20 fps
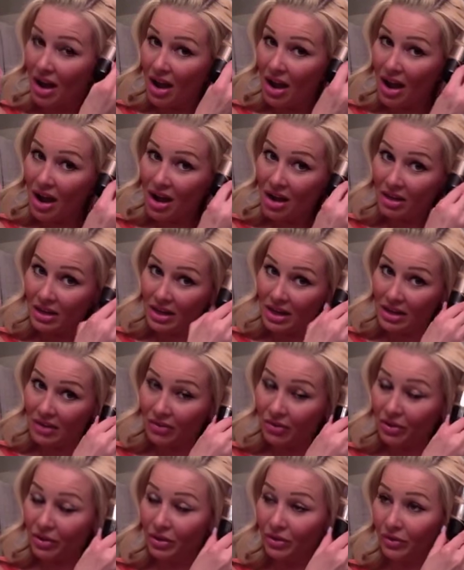Allie
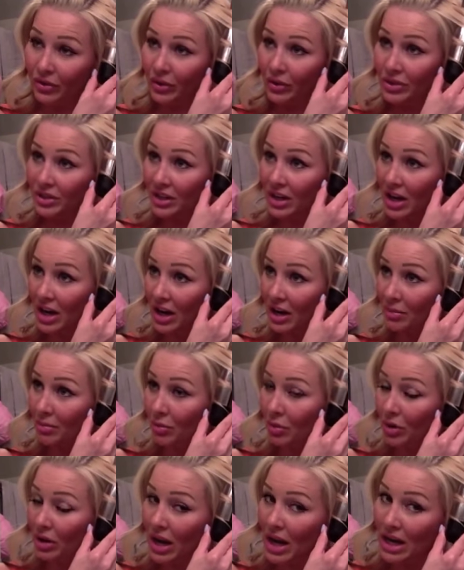for the first time,
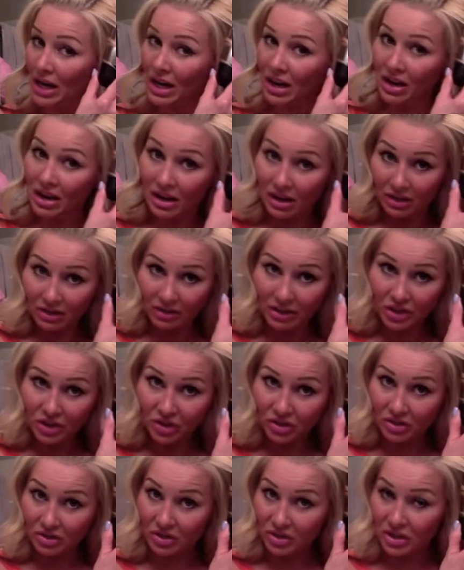aka
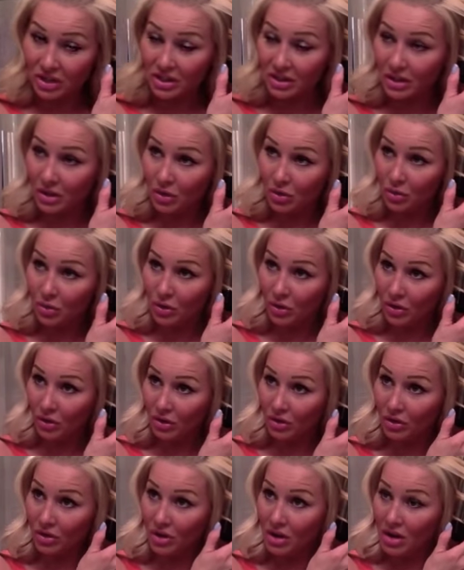Alicia. She's the new
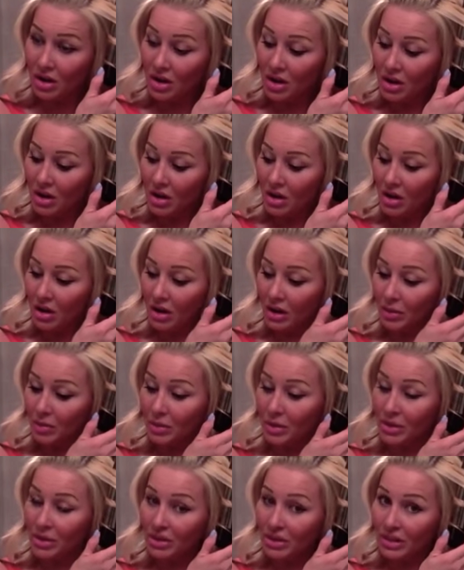girl on
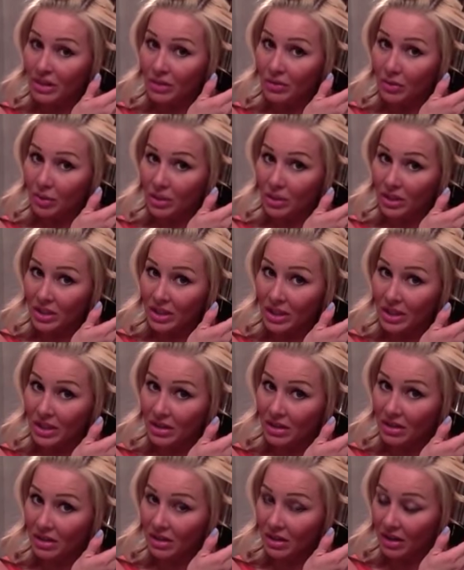BGC
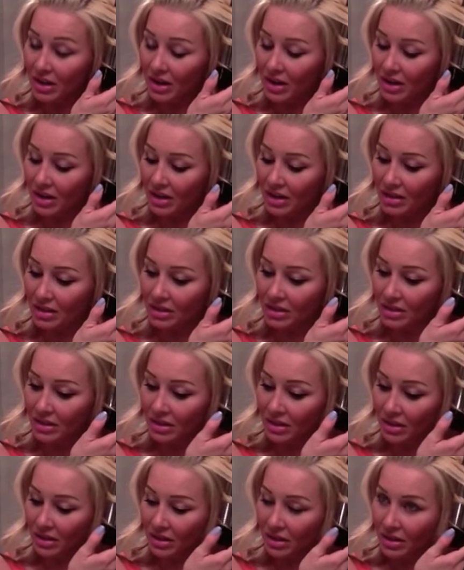14, and
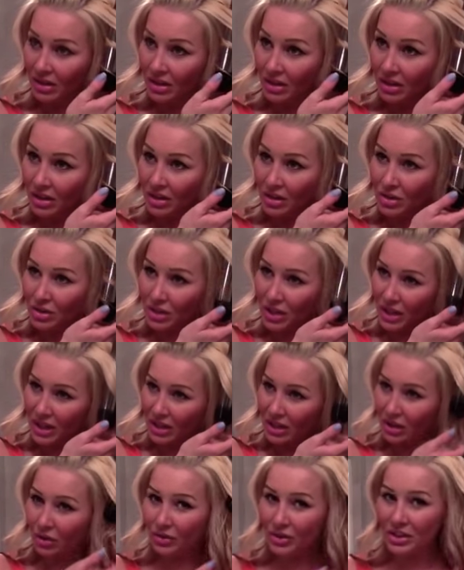usually I get
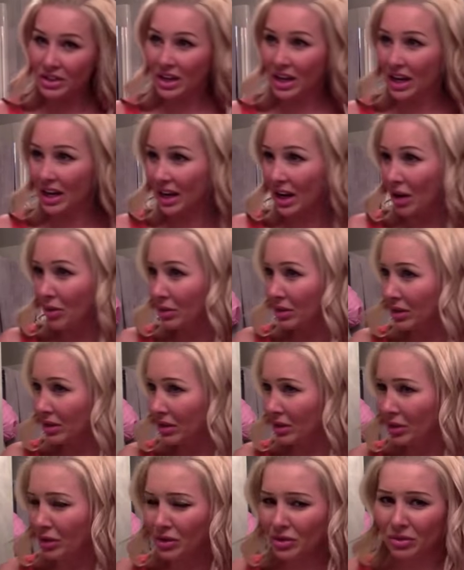nervous to hang out with
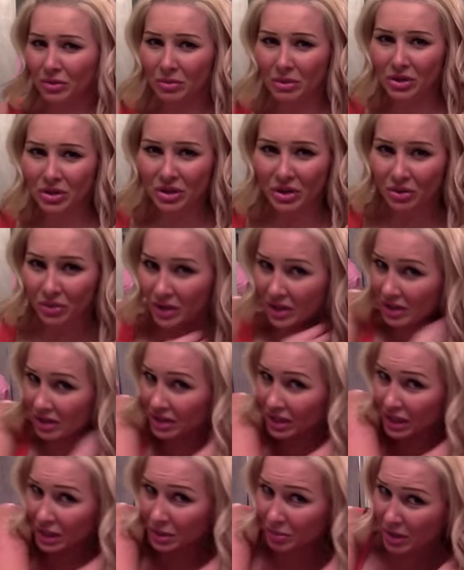girls from the show, because
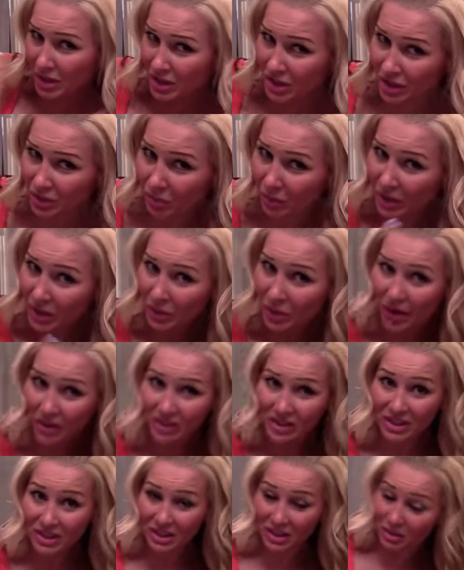especially when you
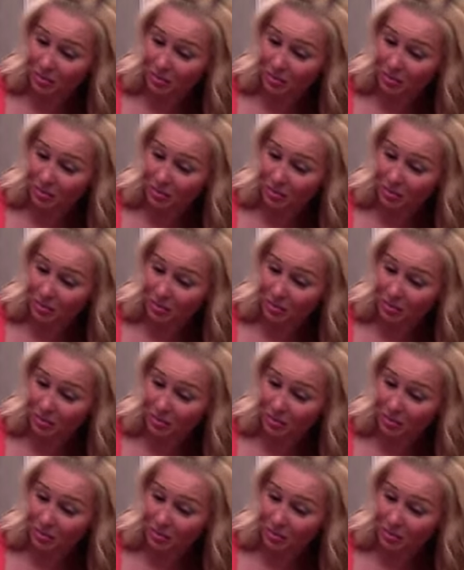haven't seen